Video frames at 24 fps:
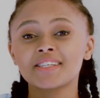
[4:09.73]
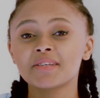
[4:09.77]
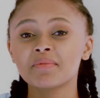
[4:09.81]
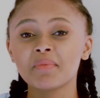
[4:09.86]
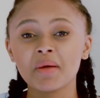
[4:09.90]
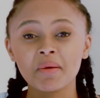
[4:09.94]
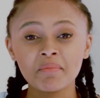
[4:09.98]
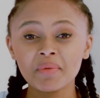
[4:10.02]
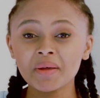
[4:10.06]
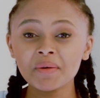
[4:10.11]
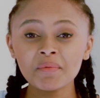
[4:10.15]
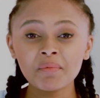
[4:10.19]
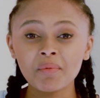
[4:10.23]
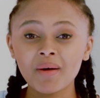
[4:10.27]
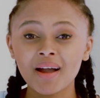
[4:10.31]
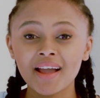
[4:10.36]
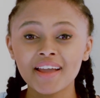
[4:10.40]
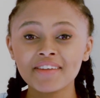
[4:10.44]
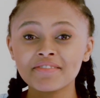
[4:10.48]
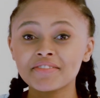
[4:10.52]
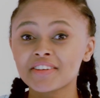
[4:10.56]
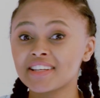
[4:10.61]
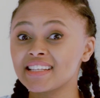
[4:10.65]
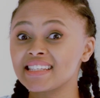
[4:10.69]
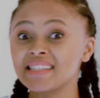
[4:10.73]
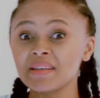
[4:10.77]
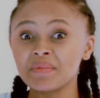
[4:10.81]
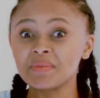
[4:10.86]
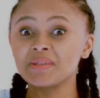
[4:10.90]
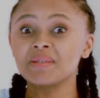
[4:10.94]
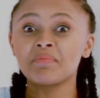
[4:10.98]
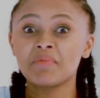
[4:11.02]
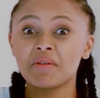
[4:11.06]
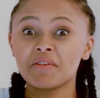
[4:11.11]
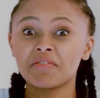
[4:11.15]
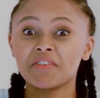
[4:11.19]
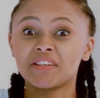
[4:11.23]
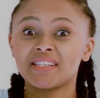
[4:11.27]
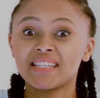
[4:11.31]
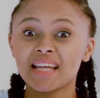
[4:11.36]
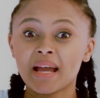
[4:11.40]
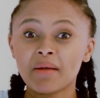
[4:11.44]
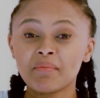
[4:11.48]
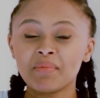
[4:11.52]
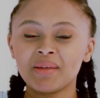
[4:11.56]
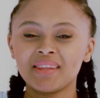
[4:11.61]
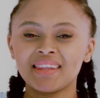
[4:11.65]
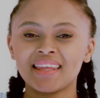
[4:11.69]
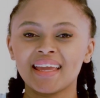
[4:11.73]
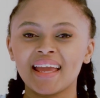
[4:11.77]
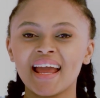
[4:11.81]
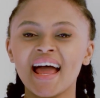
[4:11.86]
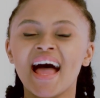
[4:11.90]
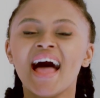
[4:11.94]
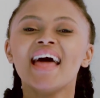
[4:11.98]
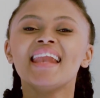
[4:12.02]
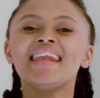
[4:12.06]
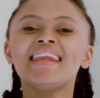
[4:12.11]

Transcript: to my midwife, because there was a bit of a tummy there.